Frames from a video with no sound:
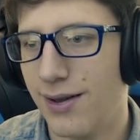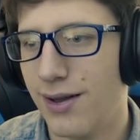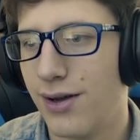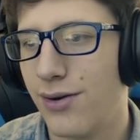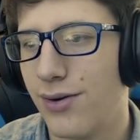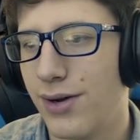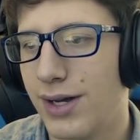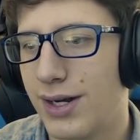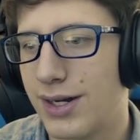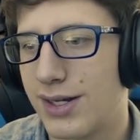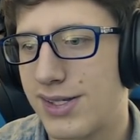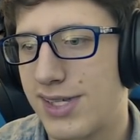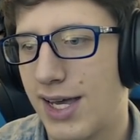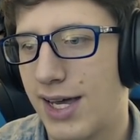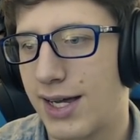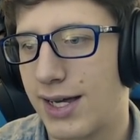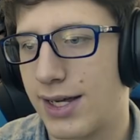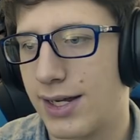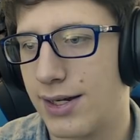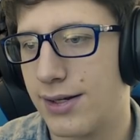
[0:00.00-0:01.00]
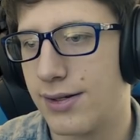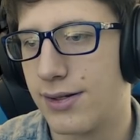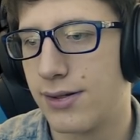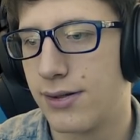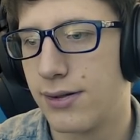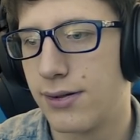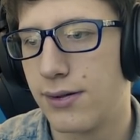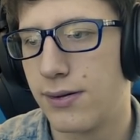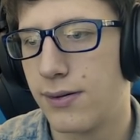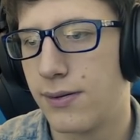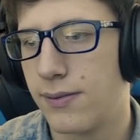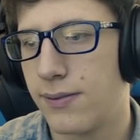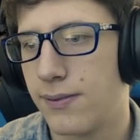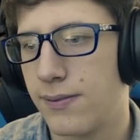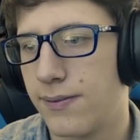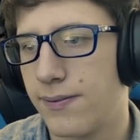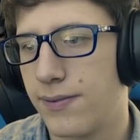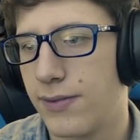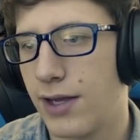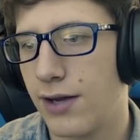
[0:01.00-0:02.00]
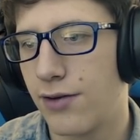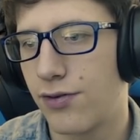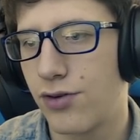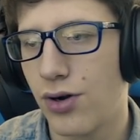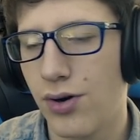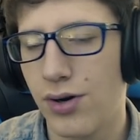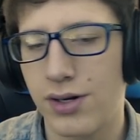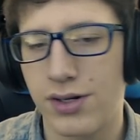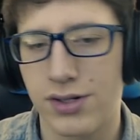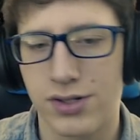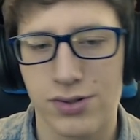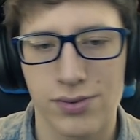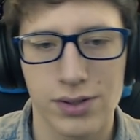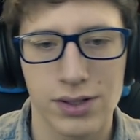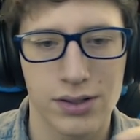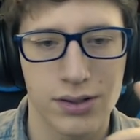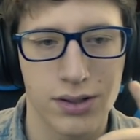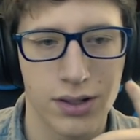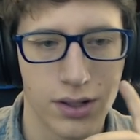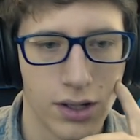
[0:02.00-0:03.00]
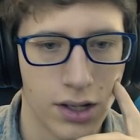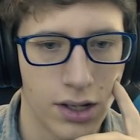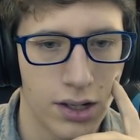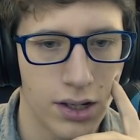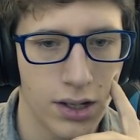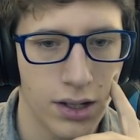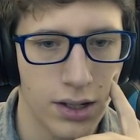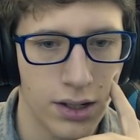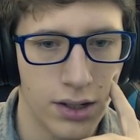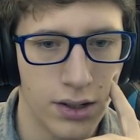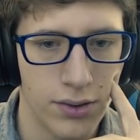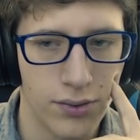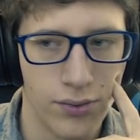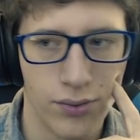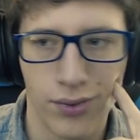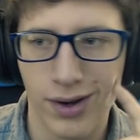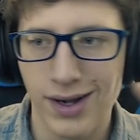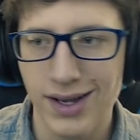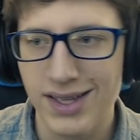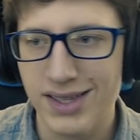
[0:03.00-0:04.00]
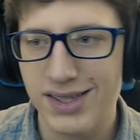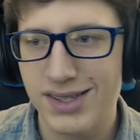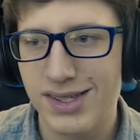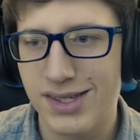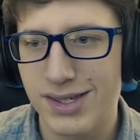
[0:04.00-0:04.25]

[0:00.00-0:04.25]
Wait a second. Of course, when... What?